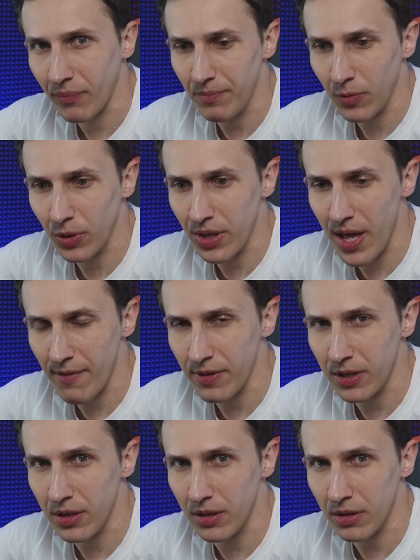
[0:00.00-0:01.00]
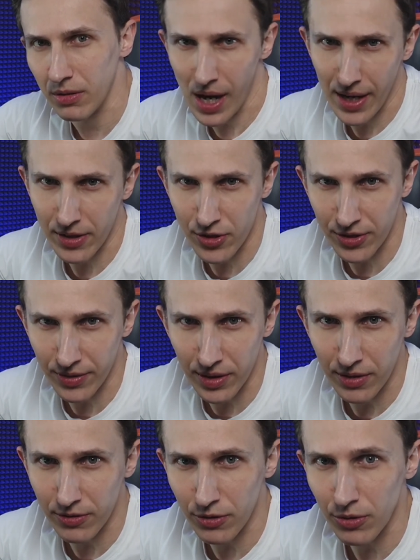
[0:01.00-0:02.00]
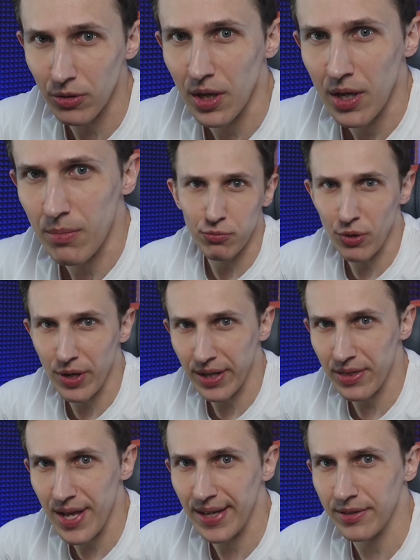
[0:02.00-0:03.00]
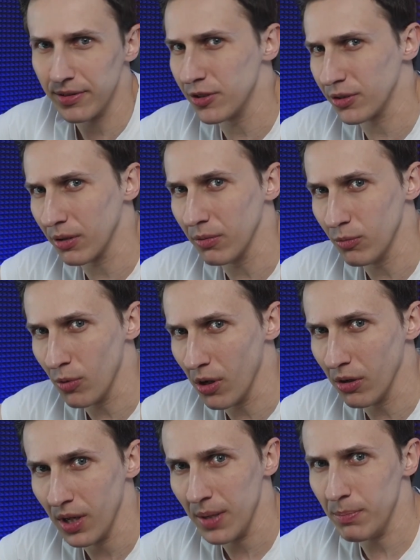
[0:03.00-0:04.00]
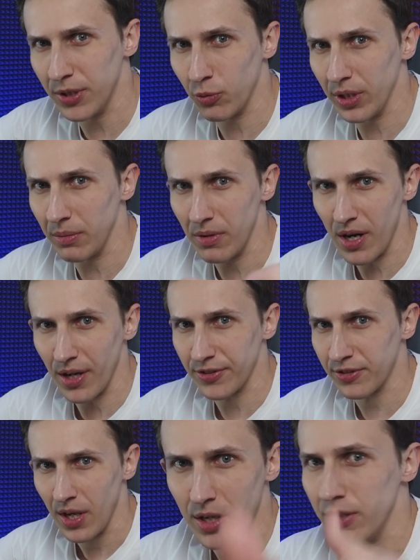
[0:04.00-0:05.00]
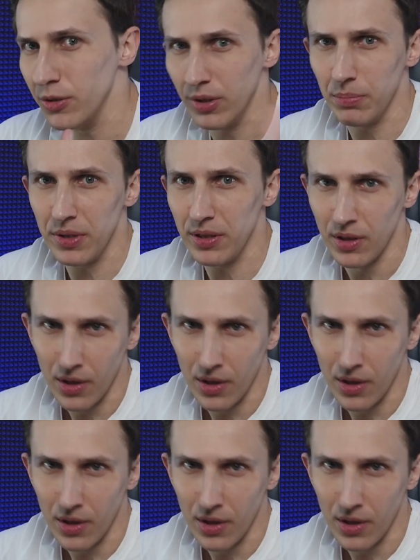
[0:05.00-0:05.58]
With that video, I just need to break that digital wall between us, you and me